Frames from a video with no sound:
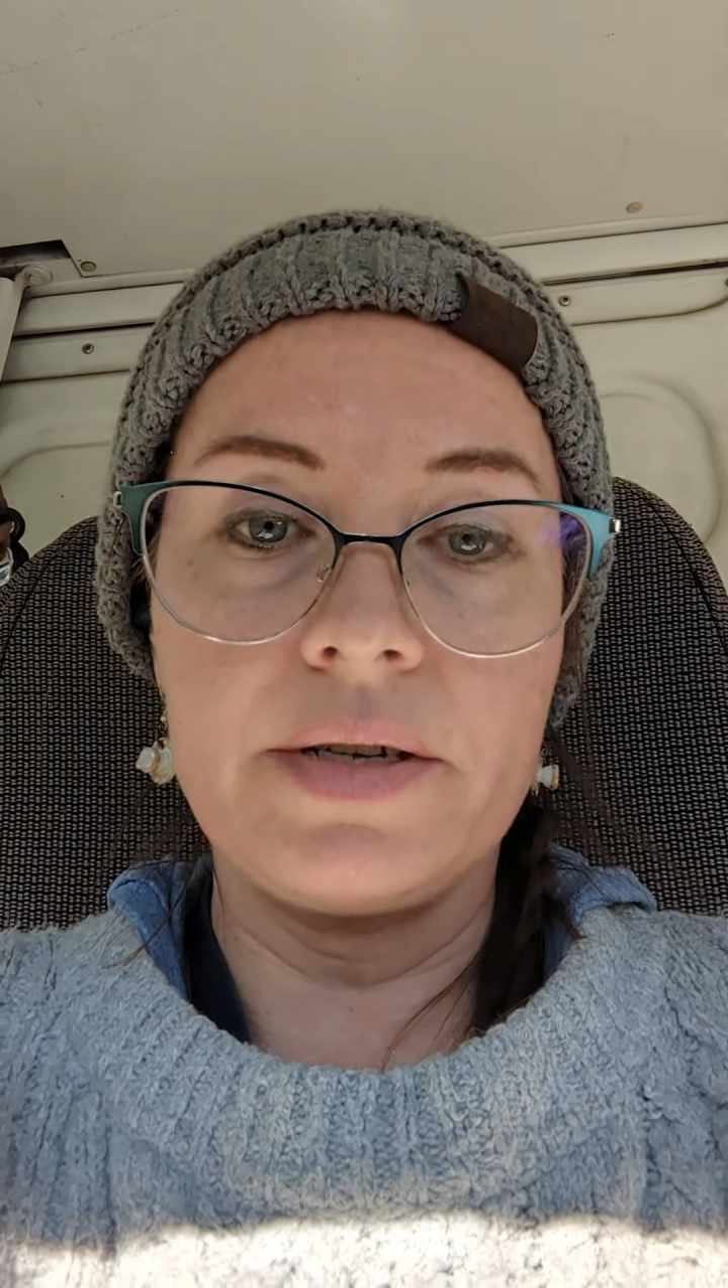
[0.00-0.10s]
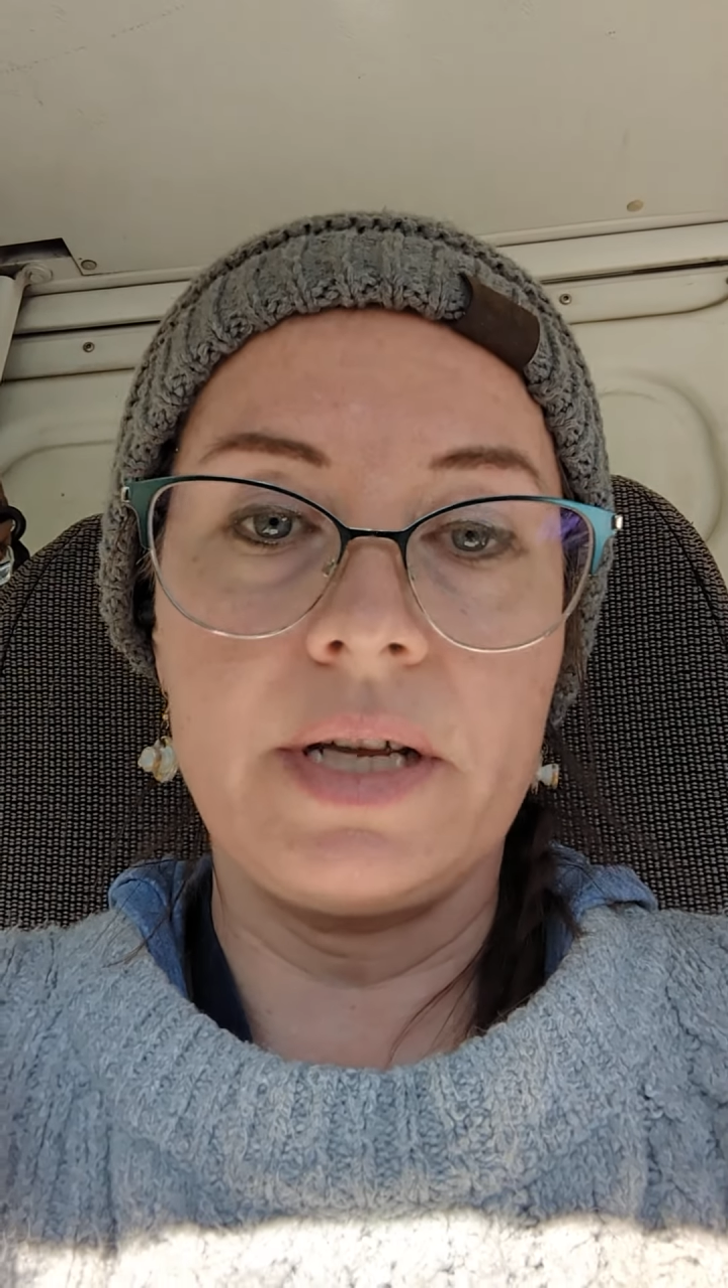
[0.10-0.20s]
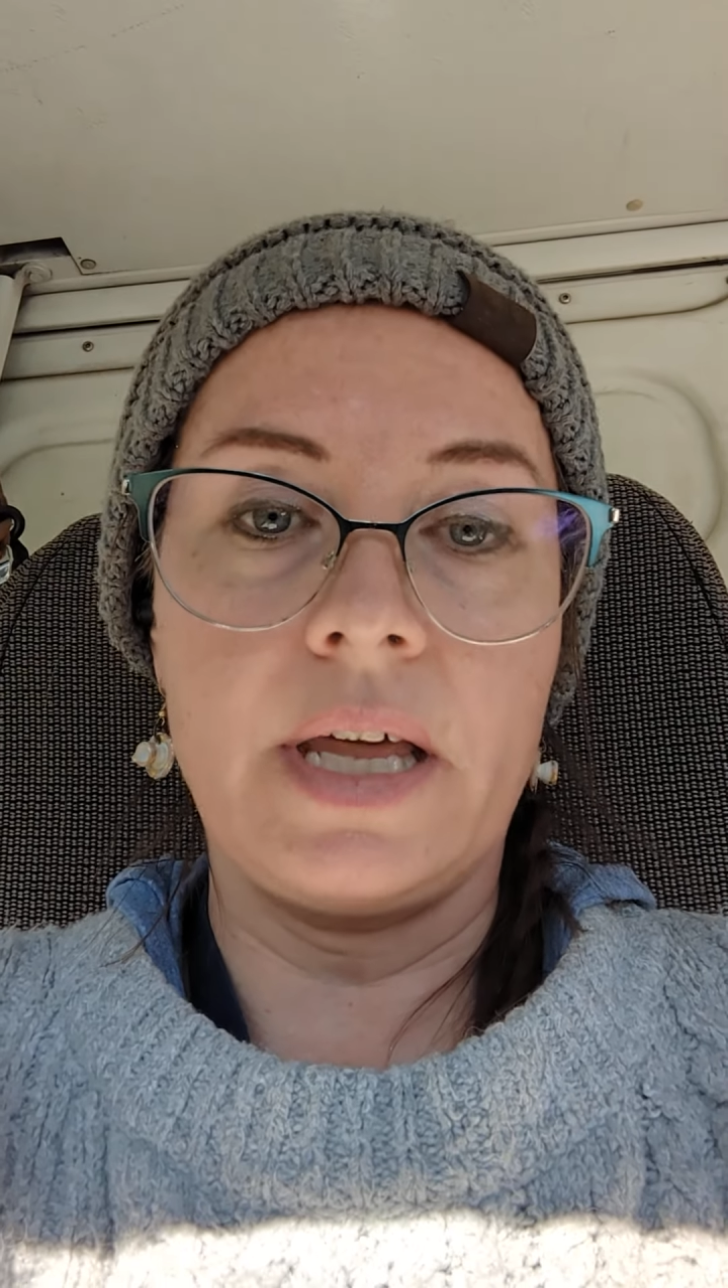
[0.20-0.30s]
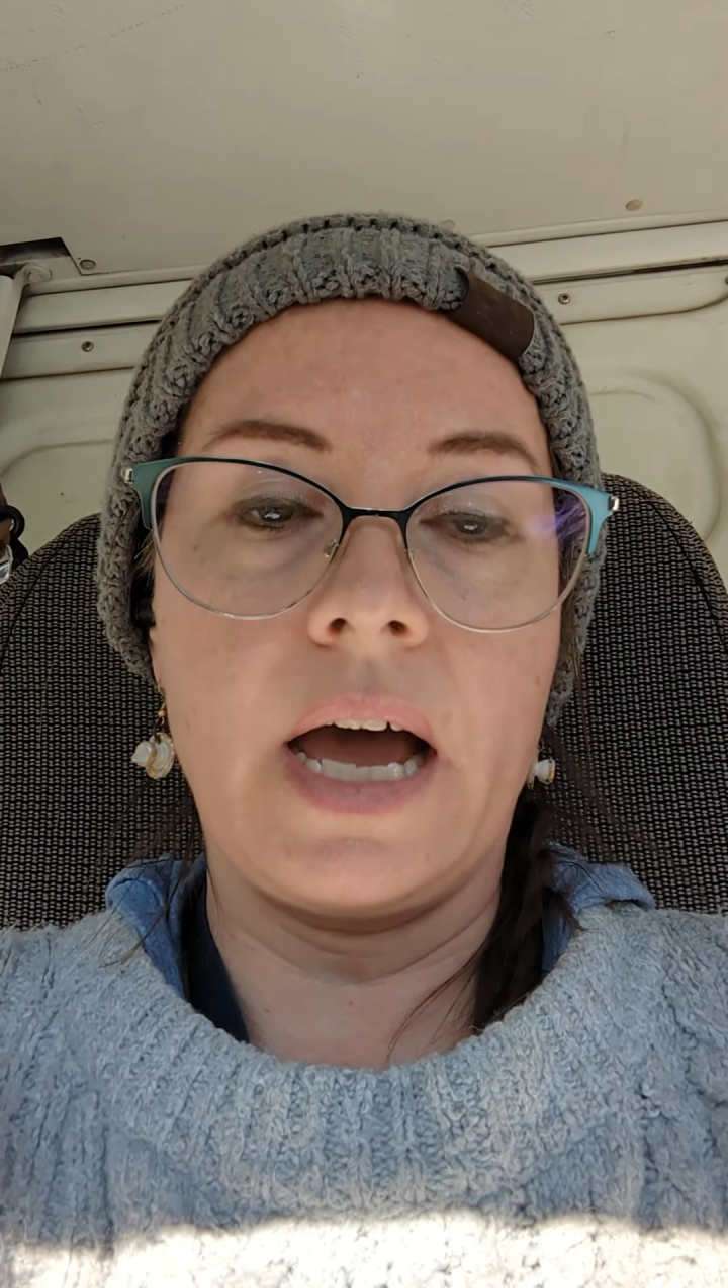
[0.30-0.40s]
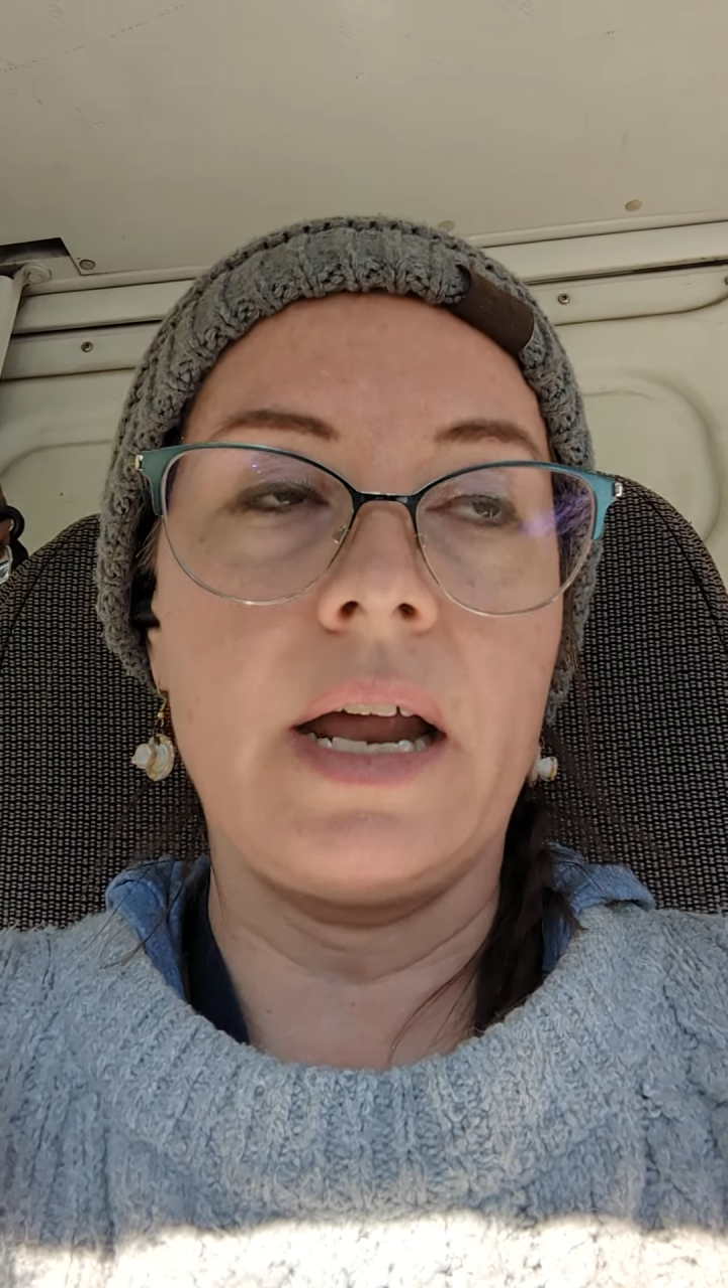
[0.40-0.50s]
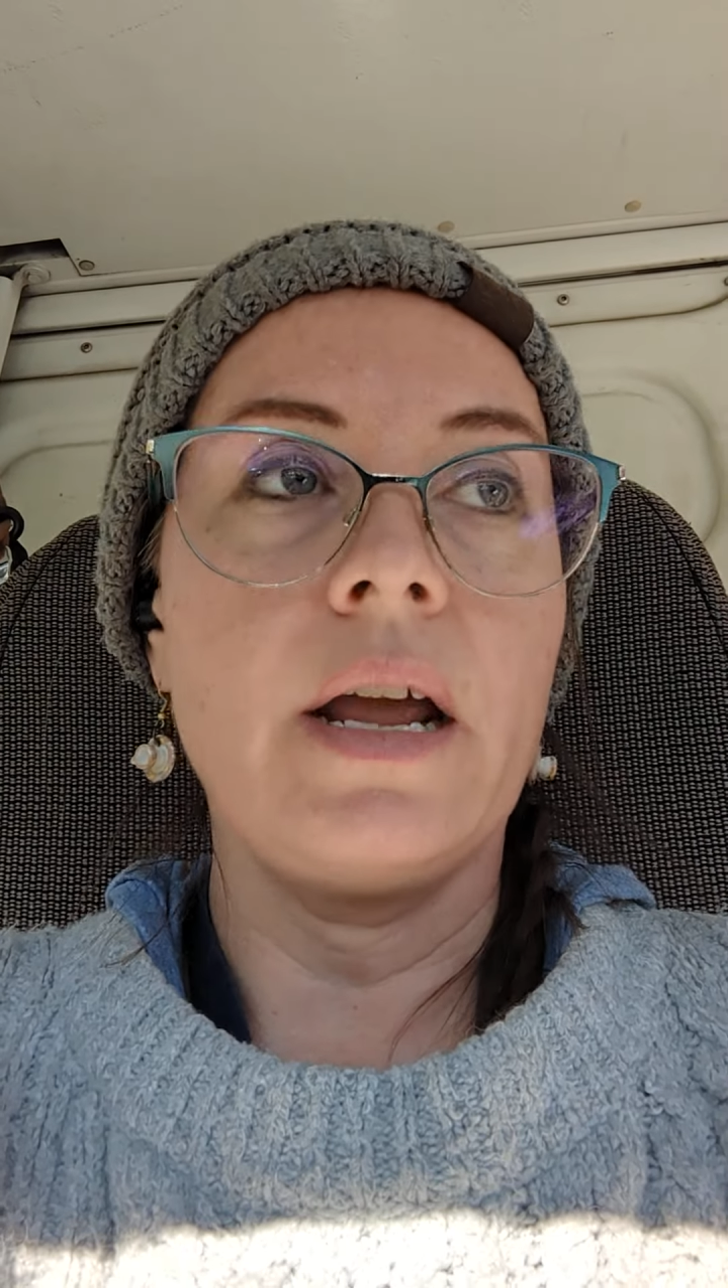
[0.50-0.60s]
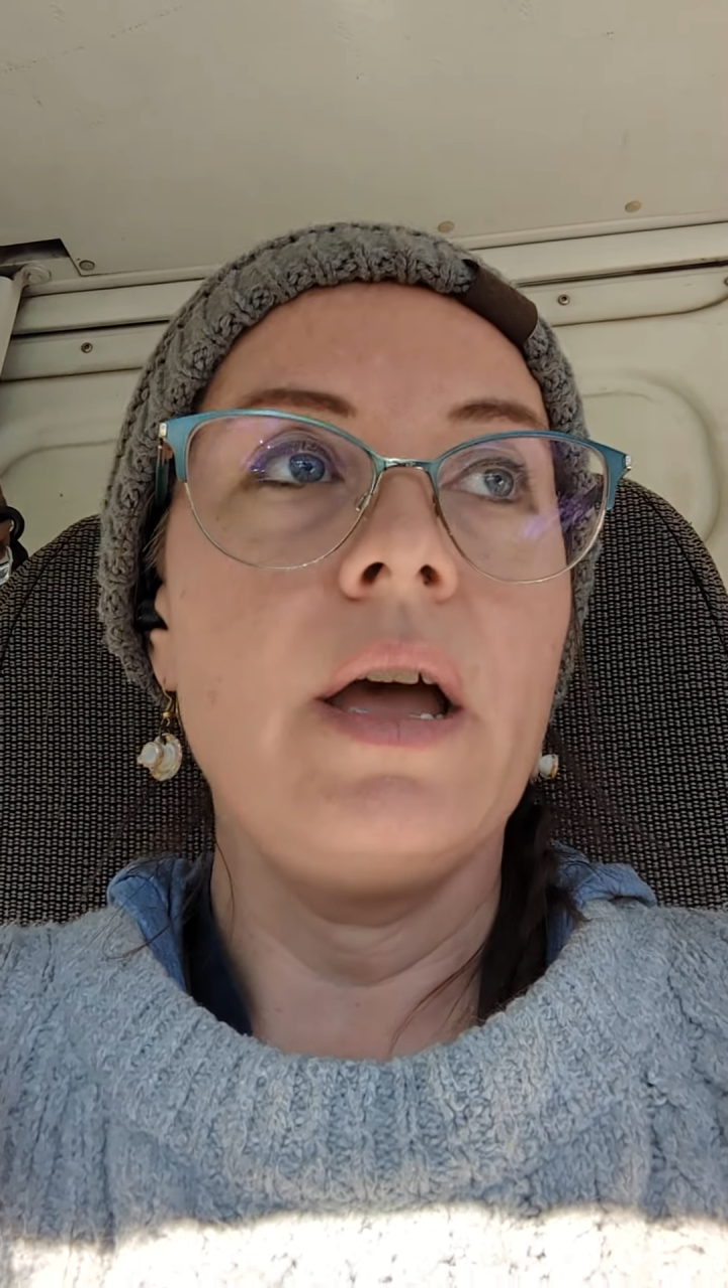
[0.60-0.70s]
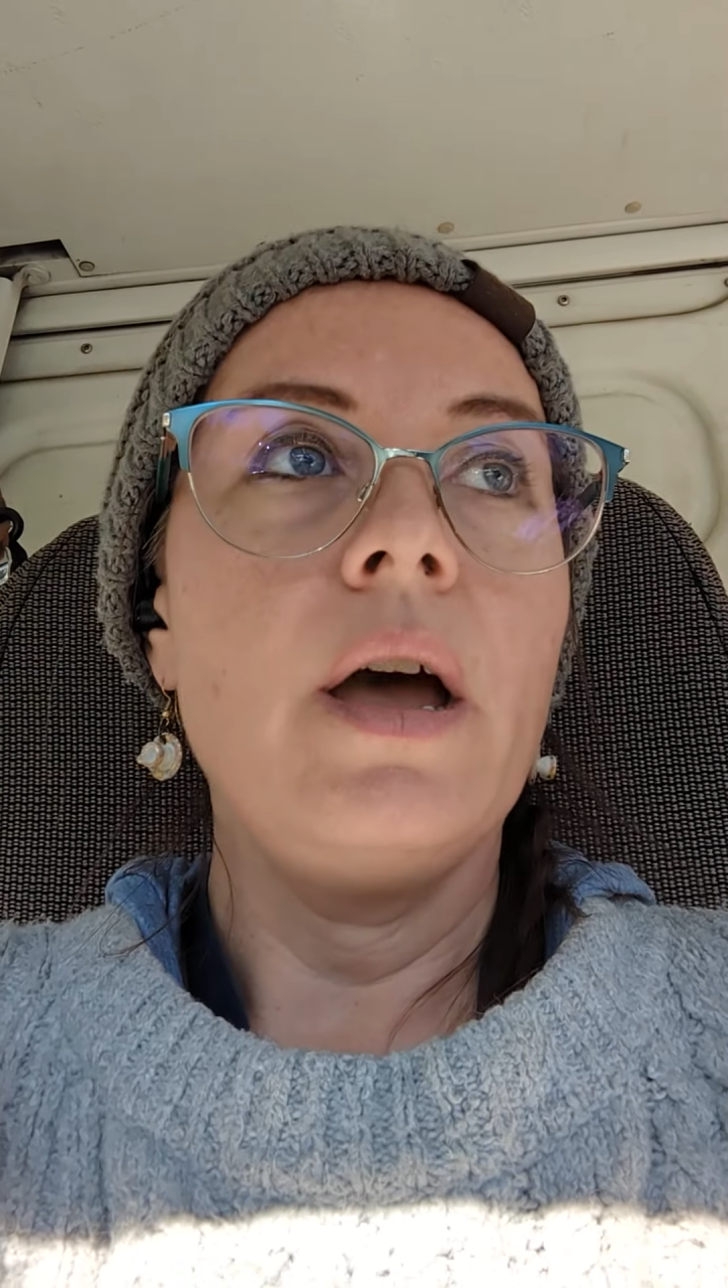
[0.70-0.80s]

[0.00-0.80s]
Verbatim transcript: to that,